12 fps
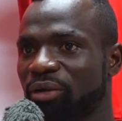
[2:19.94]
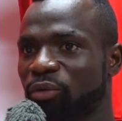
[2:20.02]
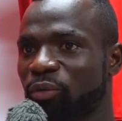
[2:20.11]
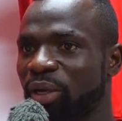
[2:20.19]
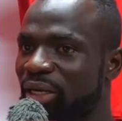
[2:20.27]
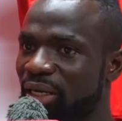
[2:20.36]

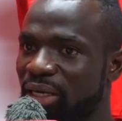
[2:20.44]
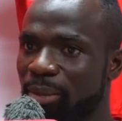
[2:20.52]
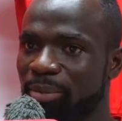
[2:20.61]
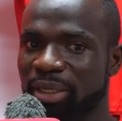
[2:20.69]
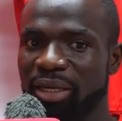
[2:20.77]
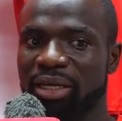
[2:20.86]
when they
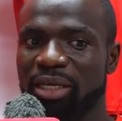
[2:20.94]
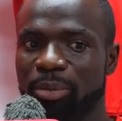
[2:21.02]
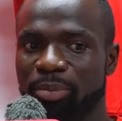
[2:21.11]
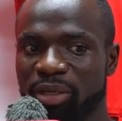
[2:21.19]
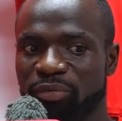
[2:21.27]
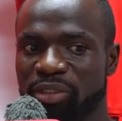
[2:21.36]
come here and they
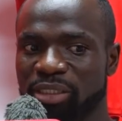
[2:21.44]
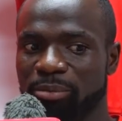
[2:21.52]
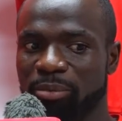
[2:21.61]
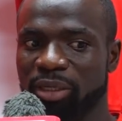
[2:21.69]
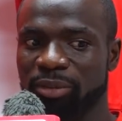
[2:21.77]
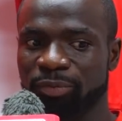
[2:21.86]
play for
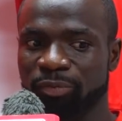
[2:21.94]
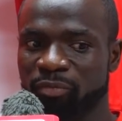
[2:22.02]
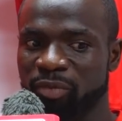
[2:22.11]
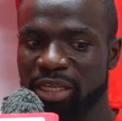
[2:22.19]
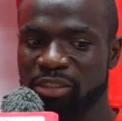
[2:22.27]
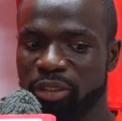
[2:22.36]
Simba,
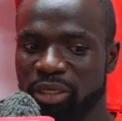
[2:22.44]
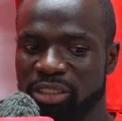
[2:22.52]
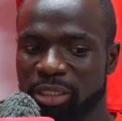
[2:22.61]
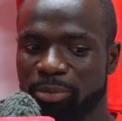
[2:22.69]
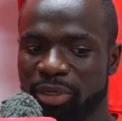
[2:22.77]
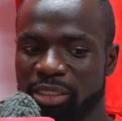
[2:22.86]
it's not a
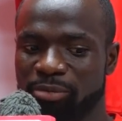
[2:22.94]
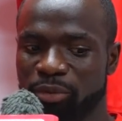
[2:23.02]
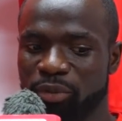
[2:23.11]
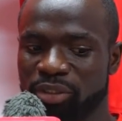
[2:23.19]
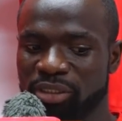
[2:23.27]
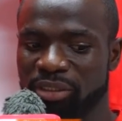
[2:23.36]
surprise,
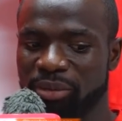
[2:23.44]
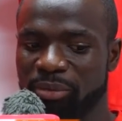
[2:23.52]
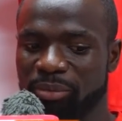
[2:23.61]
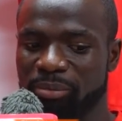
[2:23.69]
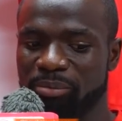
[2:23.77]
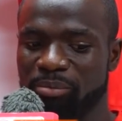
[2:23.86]
because
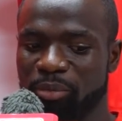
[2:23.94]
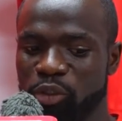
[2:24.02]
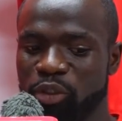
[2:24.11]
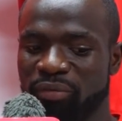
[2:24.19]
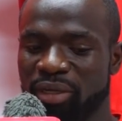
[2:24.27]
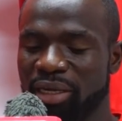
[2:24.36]

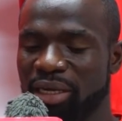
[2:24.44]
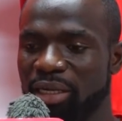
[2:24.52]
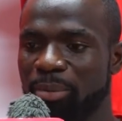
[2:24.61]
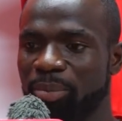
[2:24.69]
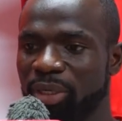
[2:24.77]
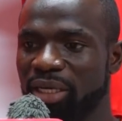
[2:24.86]
most of the
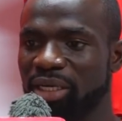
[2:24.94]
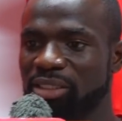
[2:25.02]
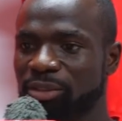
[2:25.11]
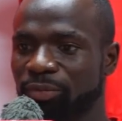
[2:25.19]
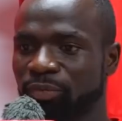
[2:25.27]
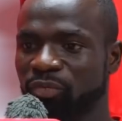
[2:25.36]
Ghanaian
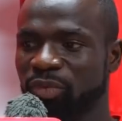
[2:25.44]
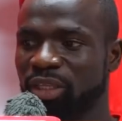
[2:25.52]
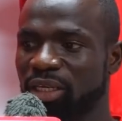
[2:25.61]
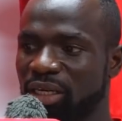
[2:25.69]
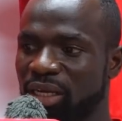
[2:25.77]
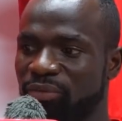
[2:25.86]
players,
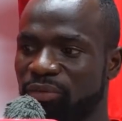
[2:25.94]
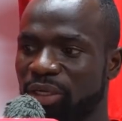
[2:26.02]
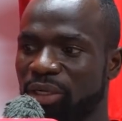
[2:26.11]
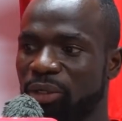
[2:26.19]
they love